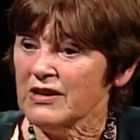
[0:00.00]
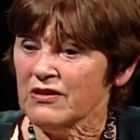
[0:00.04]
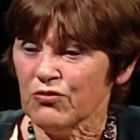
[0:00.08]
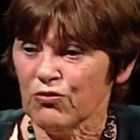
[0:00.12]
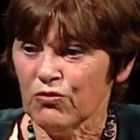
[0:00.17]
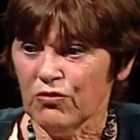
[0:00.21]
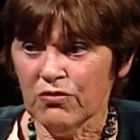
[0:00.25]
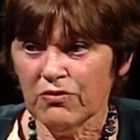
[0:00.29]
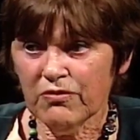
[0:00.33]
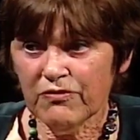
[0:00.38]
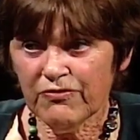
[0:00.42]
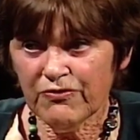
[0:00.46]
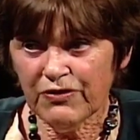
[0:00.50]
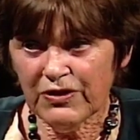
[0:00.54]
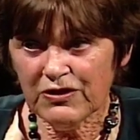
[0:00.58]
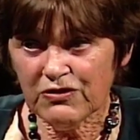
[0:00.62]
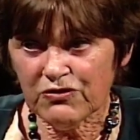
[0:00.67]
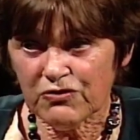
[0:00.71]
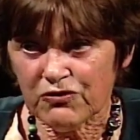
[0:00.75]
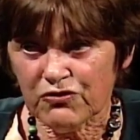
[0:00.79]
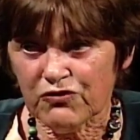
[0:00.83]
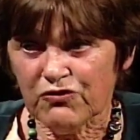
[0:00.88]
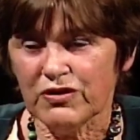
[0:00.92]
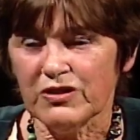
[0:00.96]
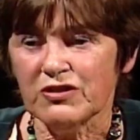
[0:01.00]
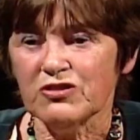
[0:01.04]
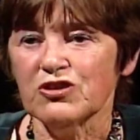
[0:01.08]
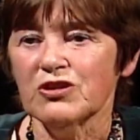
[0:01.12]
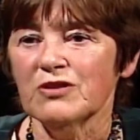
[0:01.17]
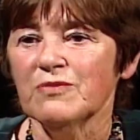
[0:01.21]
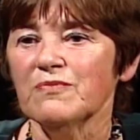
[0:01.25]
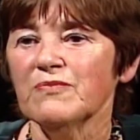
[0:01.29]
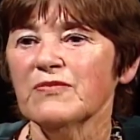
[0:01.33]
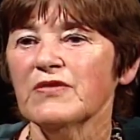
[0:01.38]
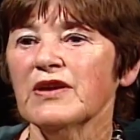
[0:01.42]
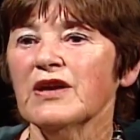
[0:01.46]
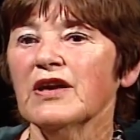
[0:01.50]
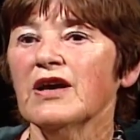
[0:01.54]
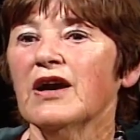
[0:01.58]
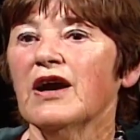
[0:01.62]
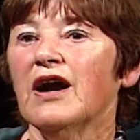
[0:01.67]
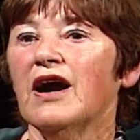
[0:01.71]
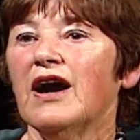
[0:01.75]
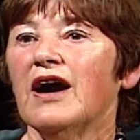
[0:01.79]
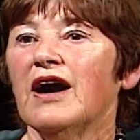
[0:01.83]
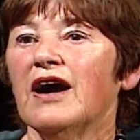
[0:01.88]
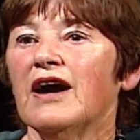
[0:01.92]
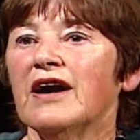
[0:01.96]
it's all facial structure,
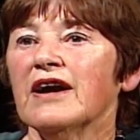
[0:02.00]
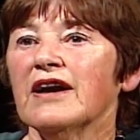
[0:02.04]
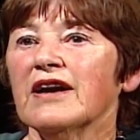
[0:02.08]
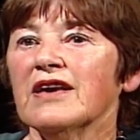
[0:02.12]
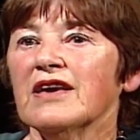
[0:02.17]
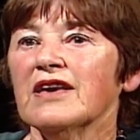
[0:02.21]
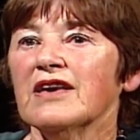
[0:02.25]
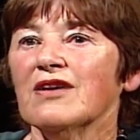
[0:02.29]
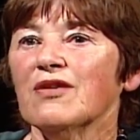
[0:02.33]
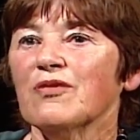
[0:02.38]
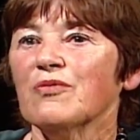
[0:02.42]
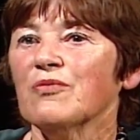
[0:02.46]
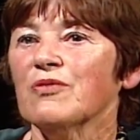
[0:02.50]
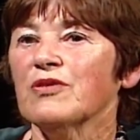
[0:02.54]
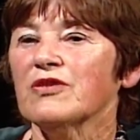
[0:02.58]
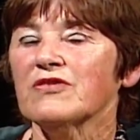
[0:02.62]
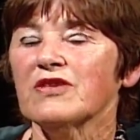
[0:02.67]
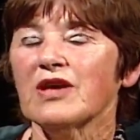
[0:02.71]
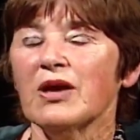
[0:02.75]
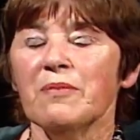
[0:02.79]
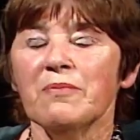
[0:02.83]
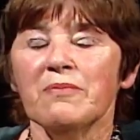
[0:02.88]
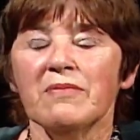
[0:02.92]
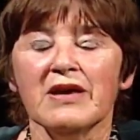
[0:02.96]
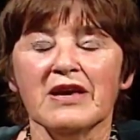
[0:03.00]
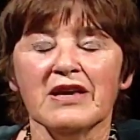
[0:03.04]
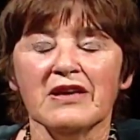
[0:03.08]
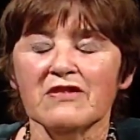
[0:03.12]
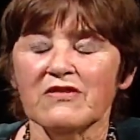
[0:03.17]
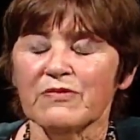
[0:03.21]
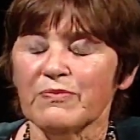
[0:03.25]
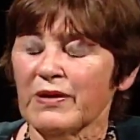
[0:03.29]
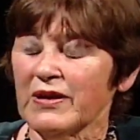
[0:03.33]
I was amazed